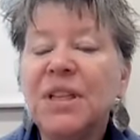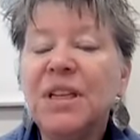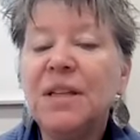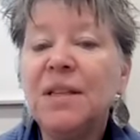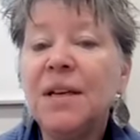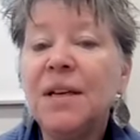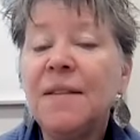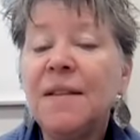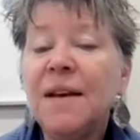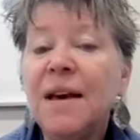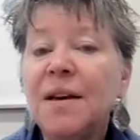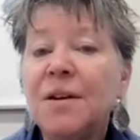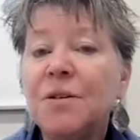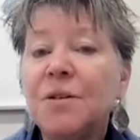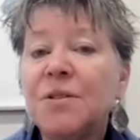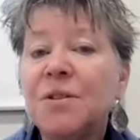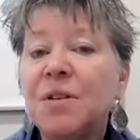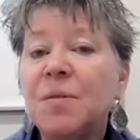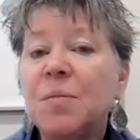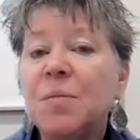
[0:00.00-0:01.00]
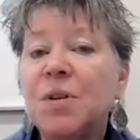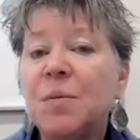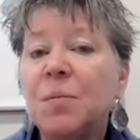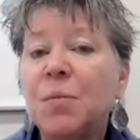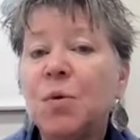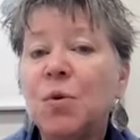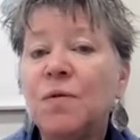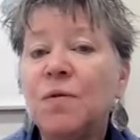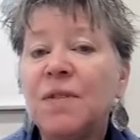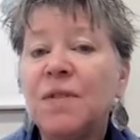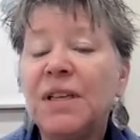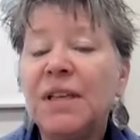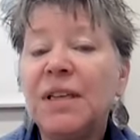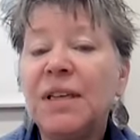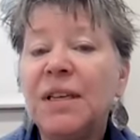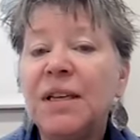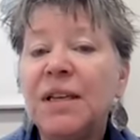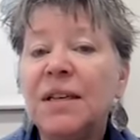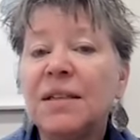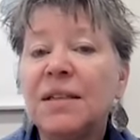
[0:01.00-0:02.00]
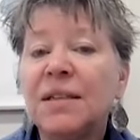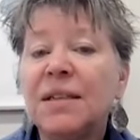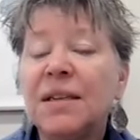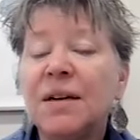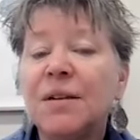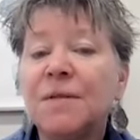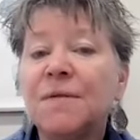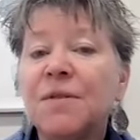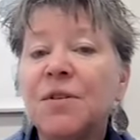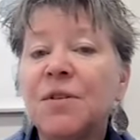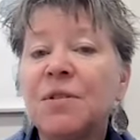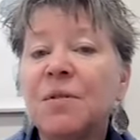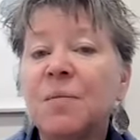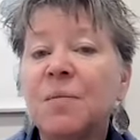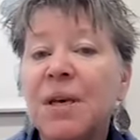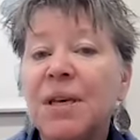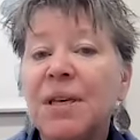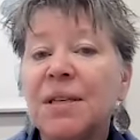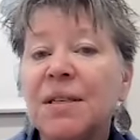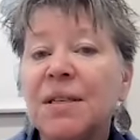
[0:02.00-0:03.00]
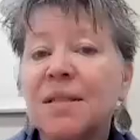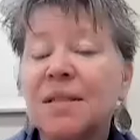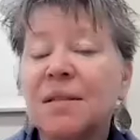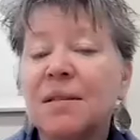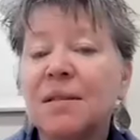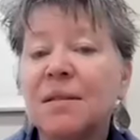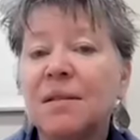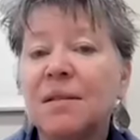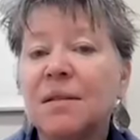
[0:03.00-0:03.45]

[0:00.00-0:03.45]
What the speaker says: Let the energy be moving in and out of your space.